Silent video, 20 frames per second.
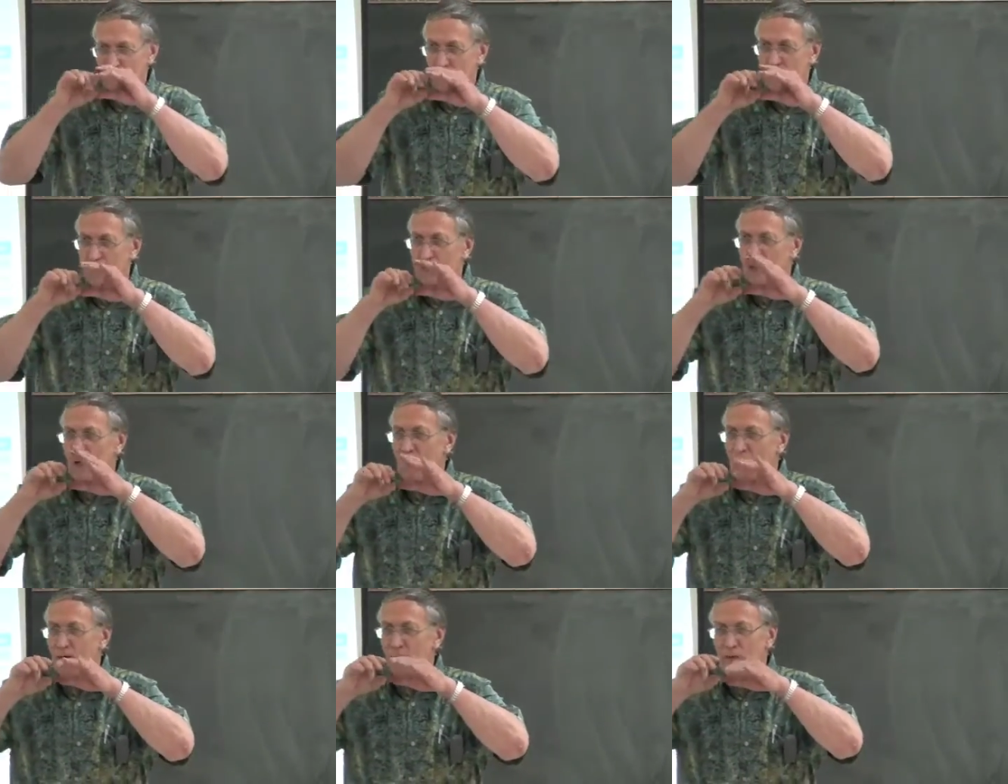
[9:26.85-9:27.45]
an
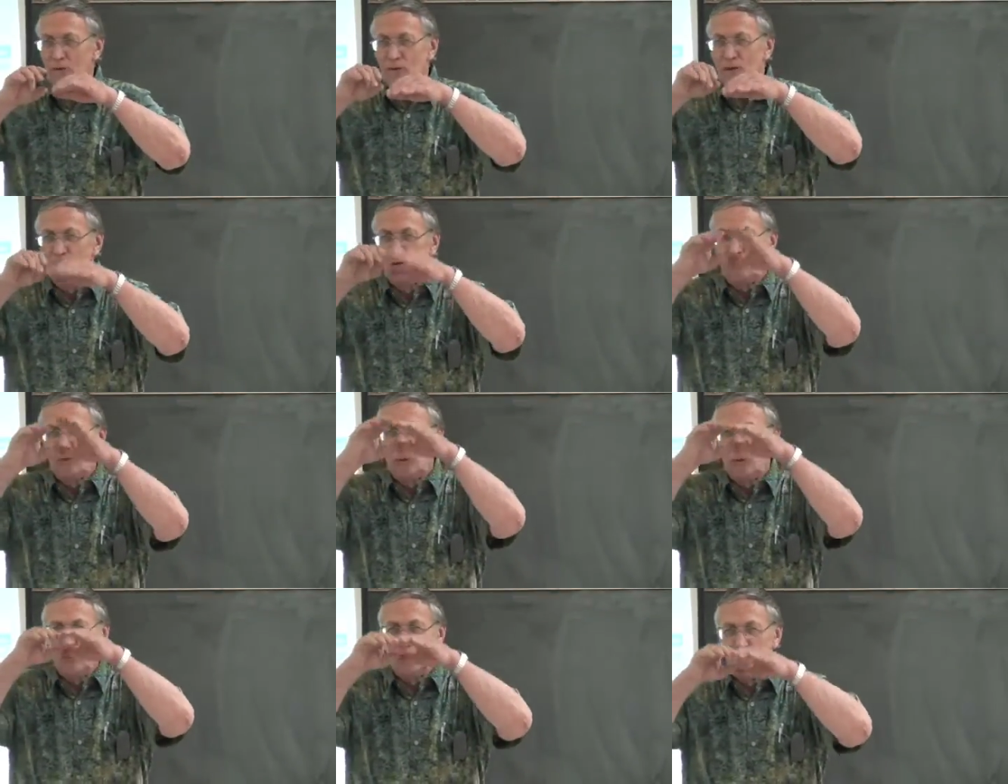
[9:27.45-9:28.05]
accountant
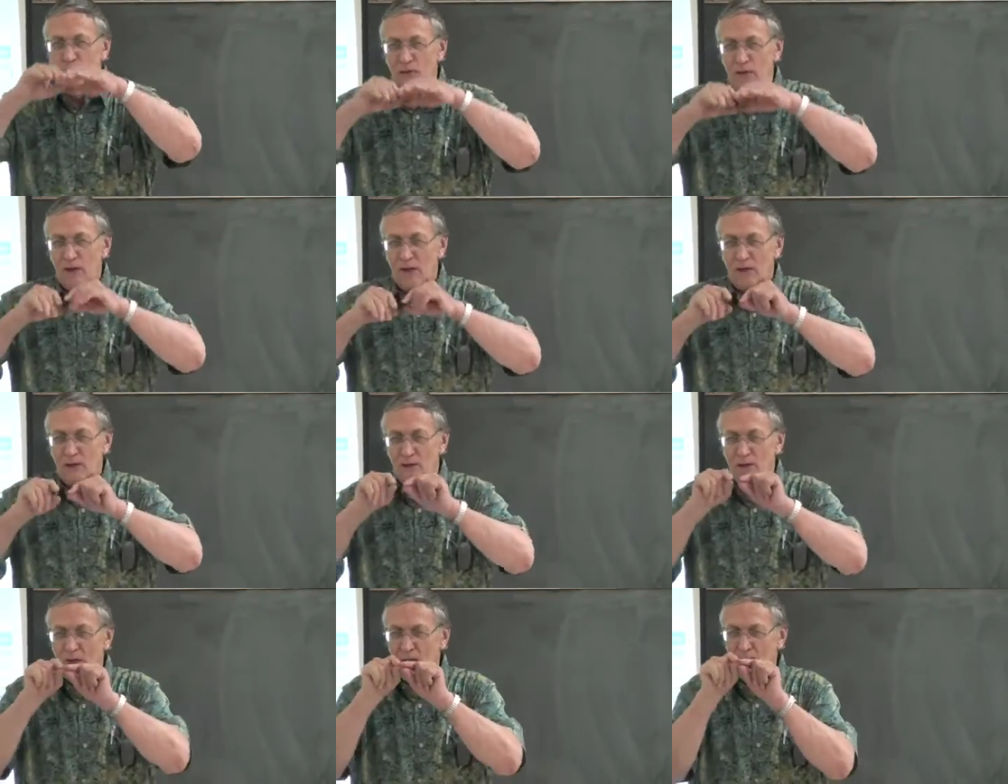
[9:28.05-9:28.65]
lists all your
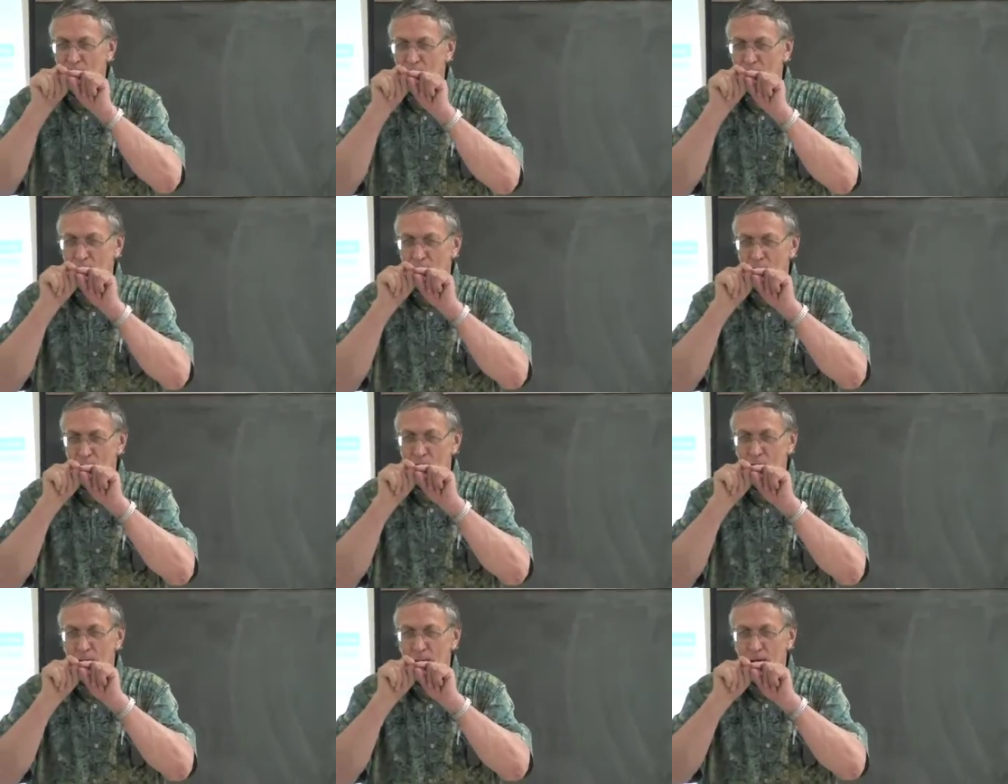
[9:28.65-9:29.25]

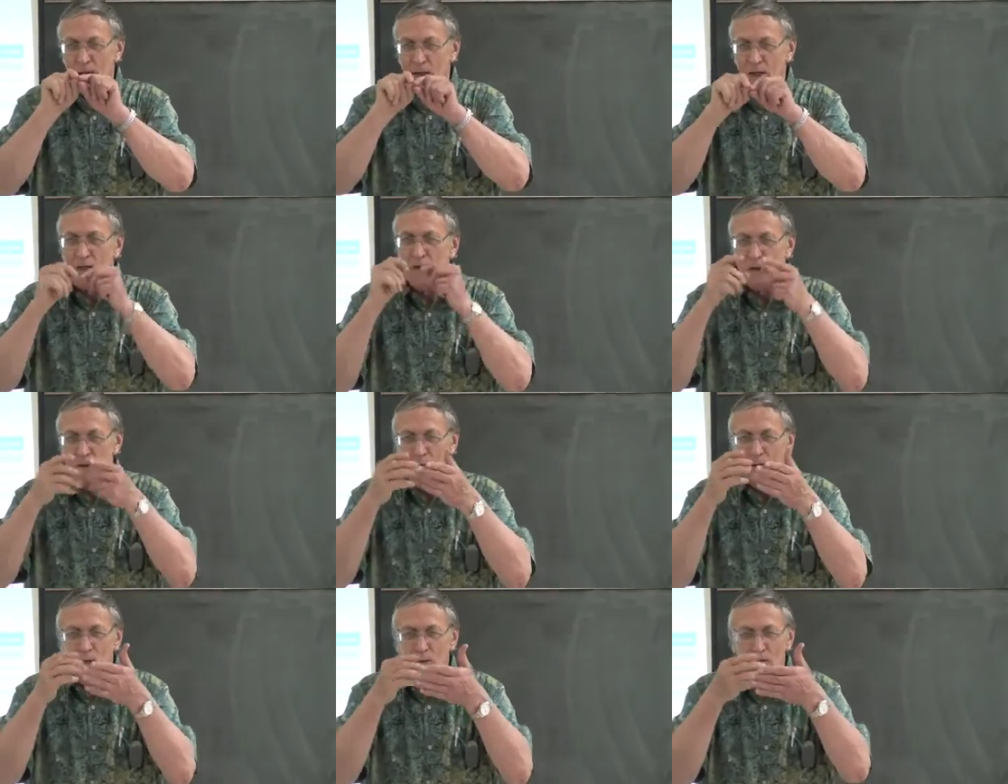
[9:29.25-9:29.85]
transactions, and
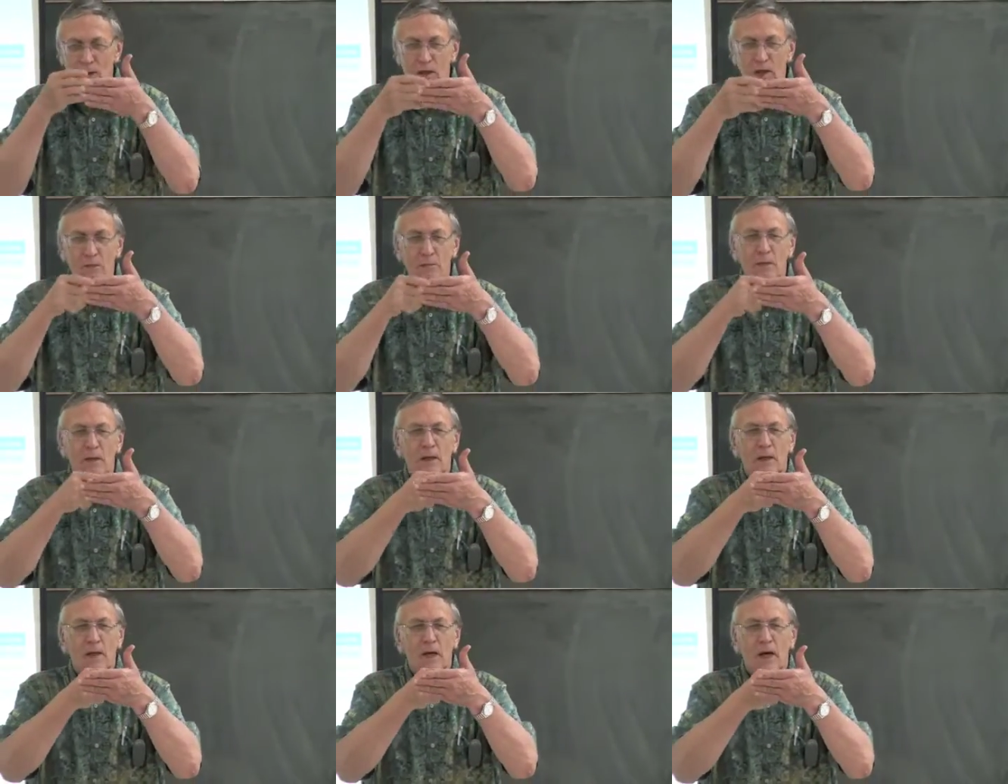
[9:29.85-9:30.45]
you can look it up,
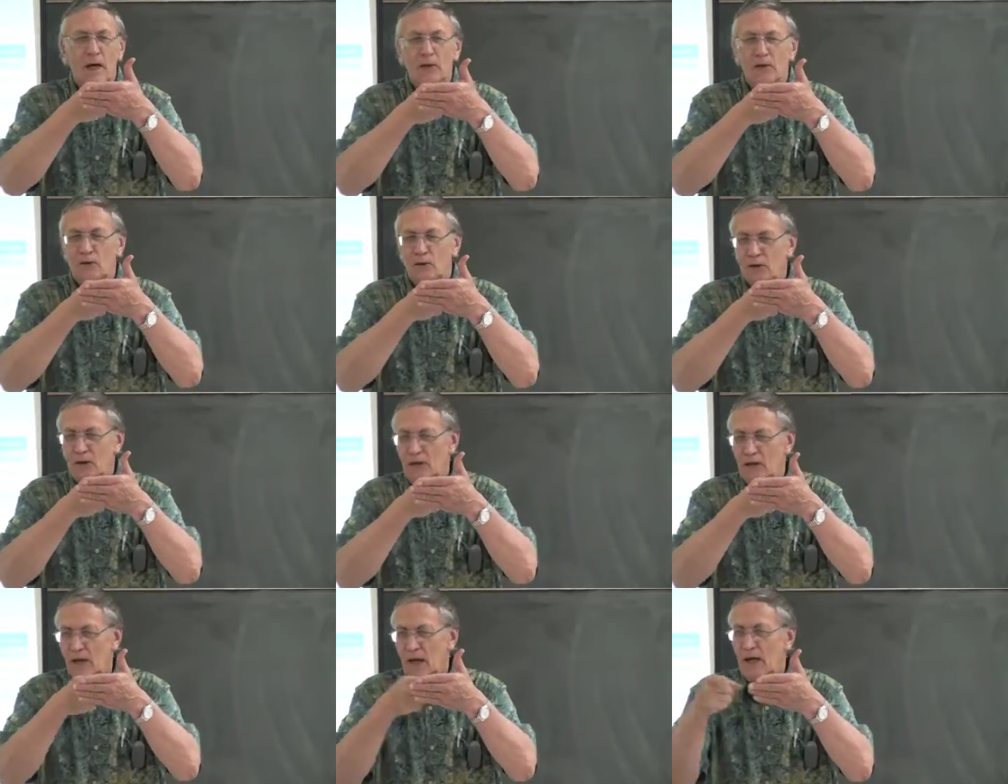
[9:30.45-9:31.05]
and
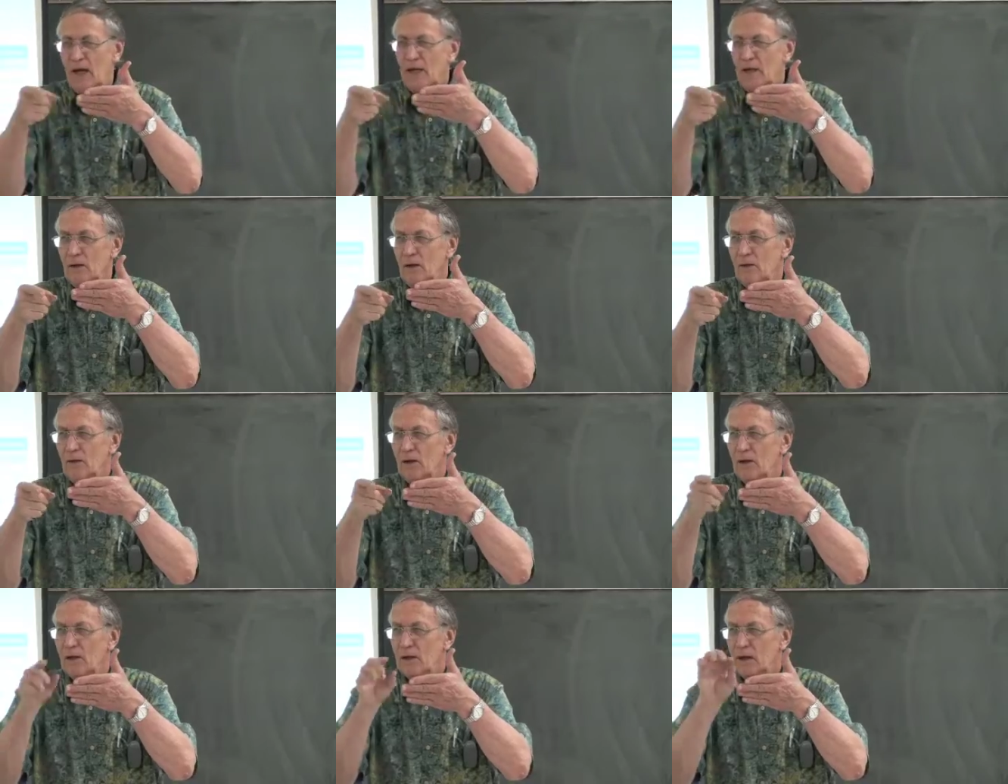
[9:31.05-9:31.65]
there's a line
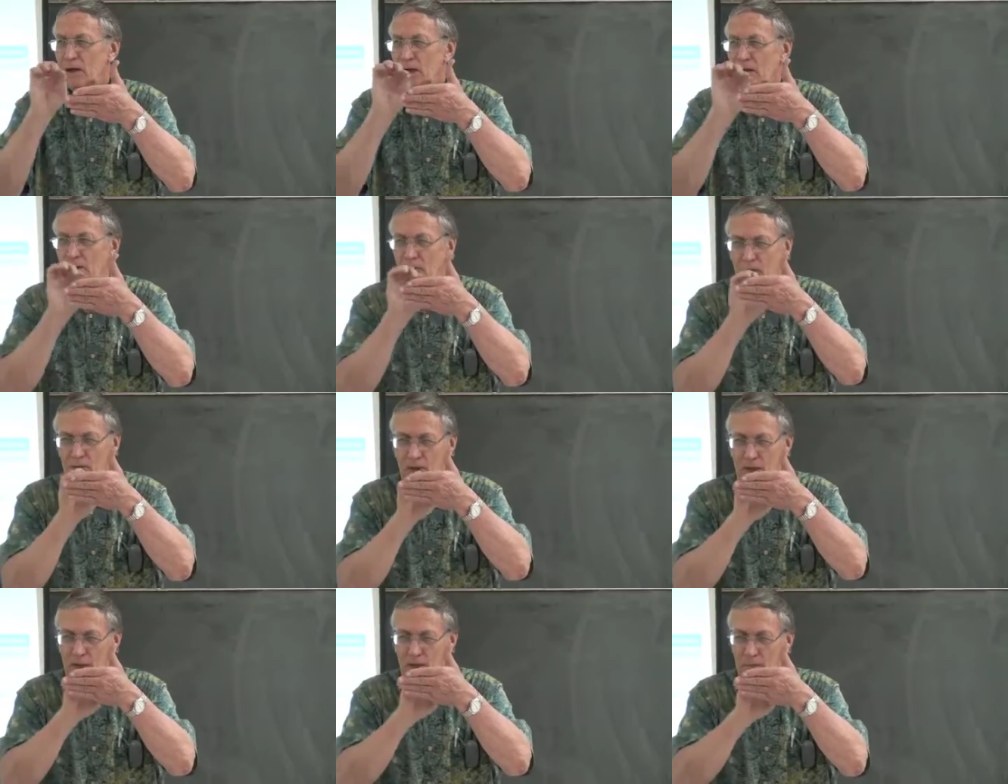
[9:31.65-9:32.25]
on the account
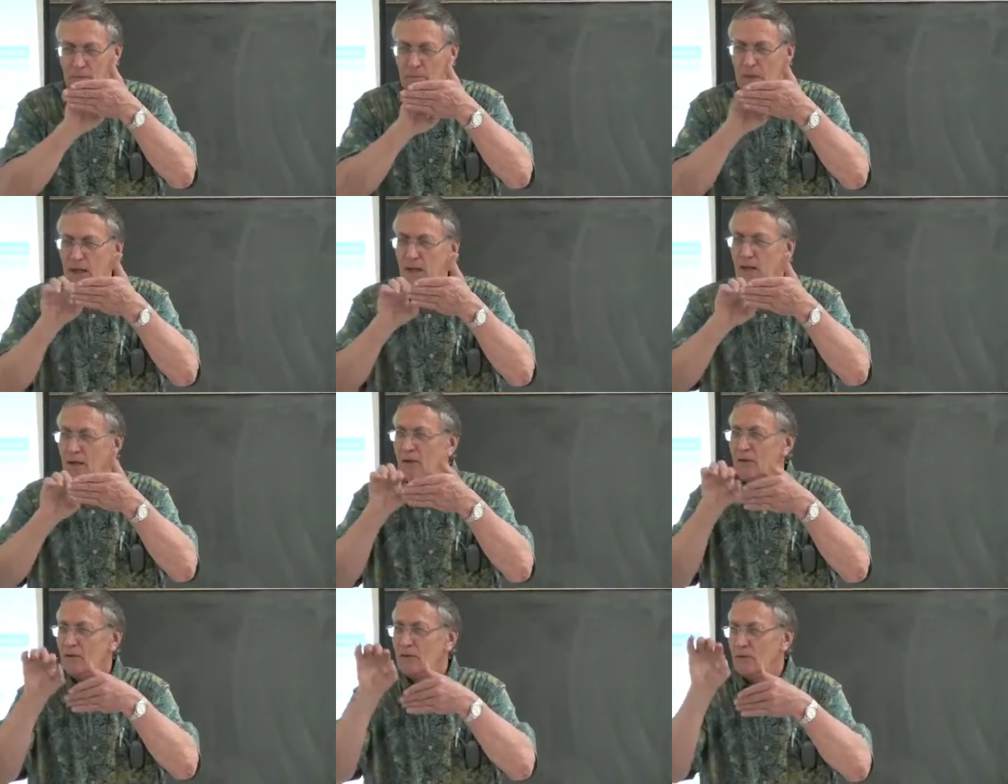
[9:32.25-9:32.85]
saying
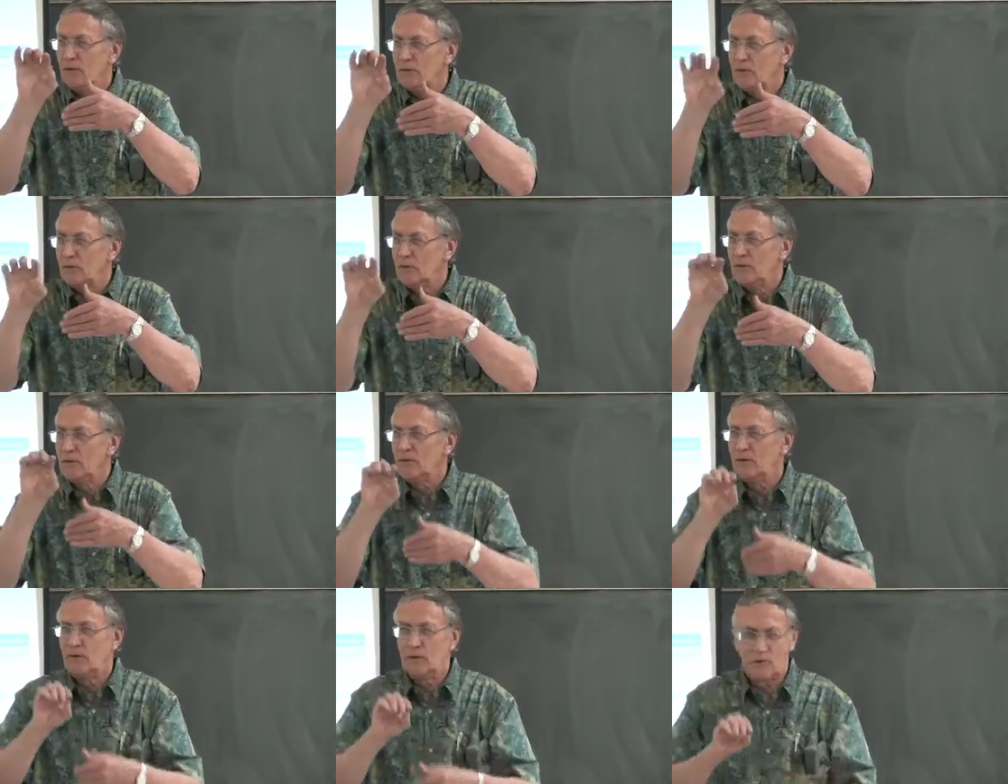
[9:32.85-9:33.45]
balance
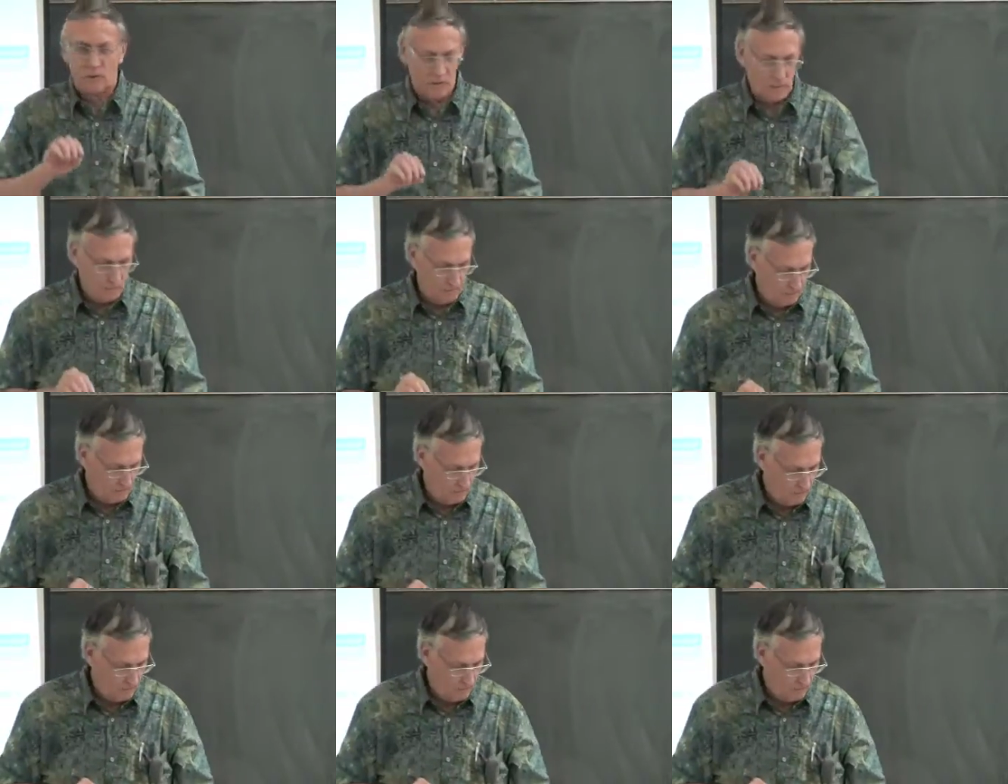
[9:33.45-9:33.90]
this.